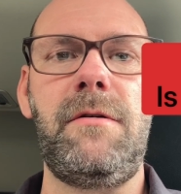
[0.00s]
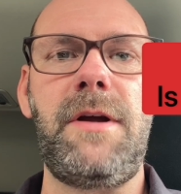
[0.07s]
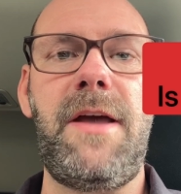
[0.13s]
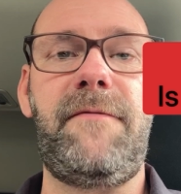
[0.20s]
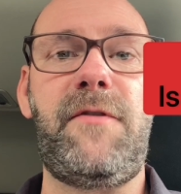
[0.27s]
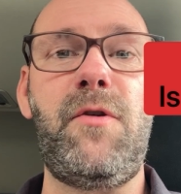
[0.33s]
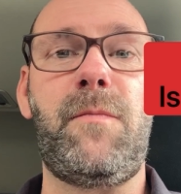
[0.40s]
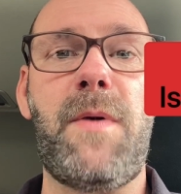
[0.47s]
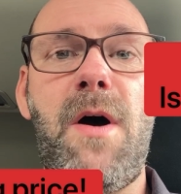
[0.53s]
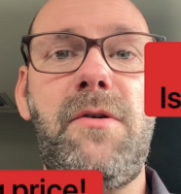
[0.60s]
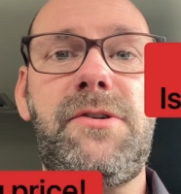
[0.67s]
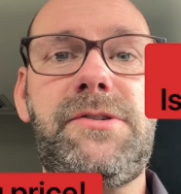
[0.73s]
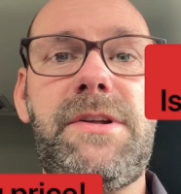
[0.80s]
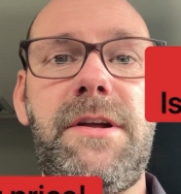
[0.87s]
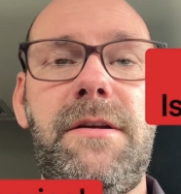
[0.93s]
If you
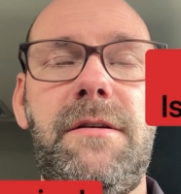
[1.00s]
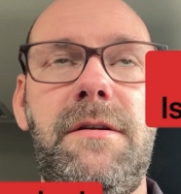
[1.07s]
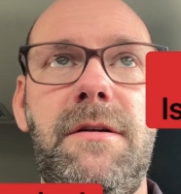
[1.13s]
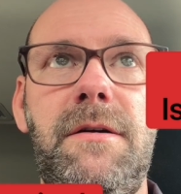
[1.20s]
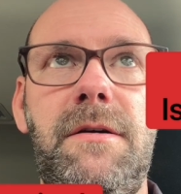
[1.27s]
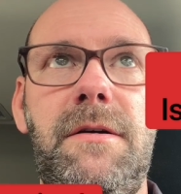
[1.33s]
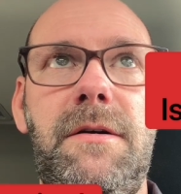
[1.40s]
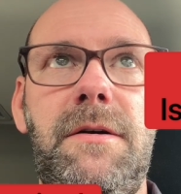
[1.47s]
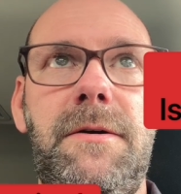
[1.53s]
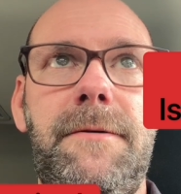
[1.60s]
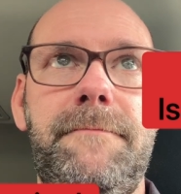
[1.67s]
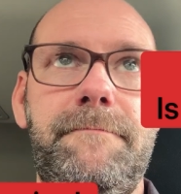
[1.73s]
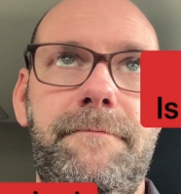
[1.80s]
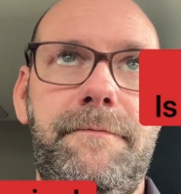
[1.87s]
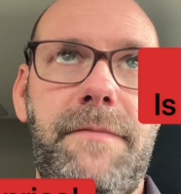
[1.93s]
post it,
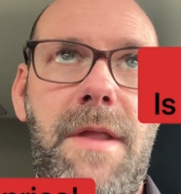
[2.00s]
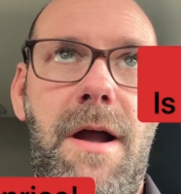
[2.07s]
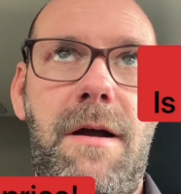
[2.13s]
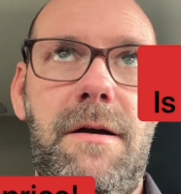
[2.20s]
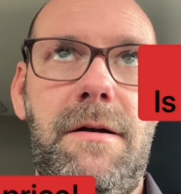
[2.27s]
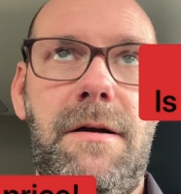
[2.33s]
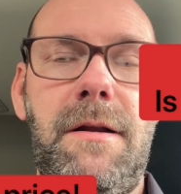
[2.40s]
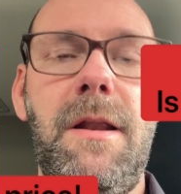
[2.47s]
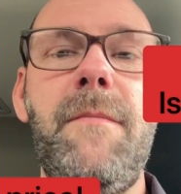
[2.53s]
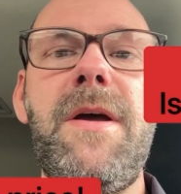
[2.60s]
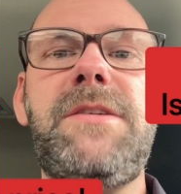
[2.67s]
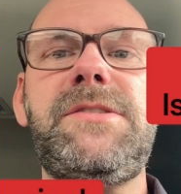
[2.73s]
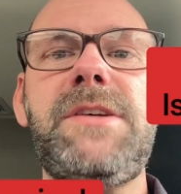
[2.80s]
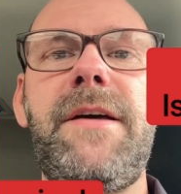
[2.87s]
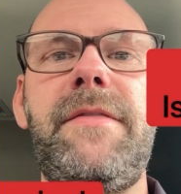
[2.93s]
let me
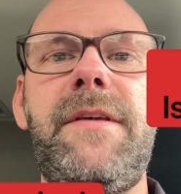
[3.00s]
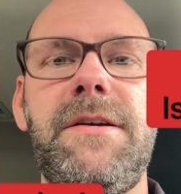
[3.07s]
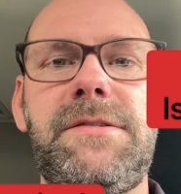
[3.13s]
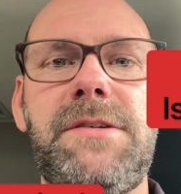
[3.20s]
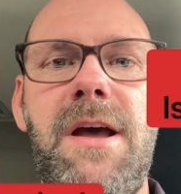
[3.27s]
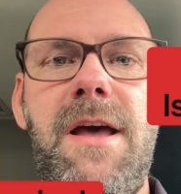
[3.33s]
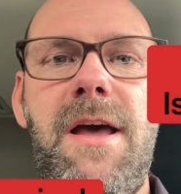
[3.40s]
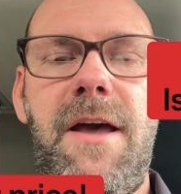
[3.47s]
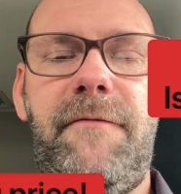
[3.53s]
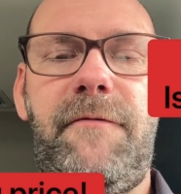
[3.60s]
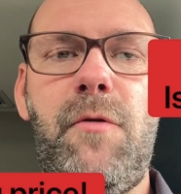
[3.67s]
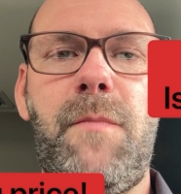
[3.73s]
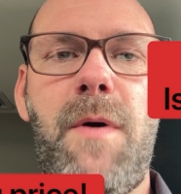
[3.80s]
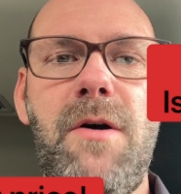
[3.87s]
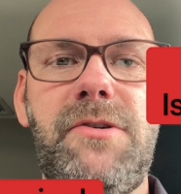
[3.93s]
say this, if
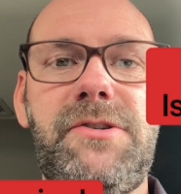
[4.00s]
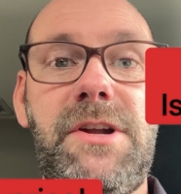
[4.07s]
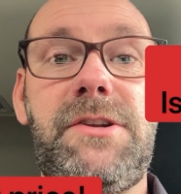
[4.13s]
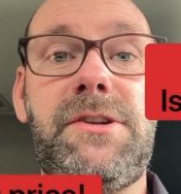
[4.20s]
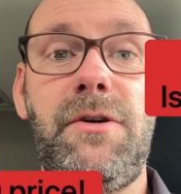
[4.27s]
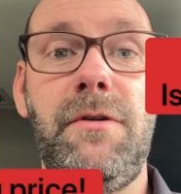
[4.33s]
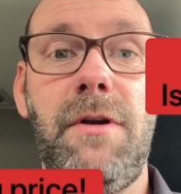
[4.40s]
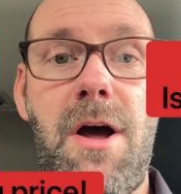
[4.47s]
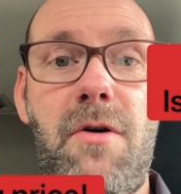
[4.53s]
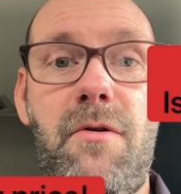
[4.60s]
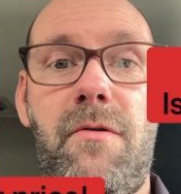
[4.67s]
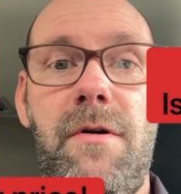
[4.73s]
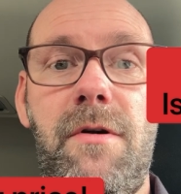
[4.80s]
you post it too low,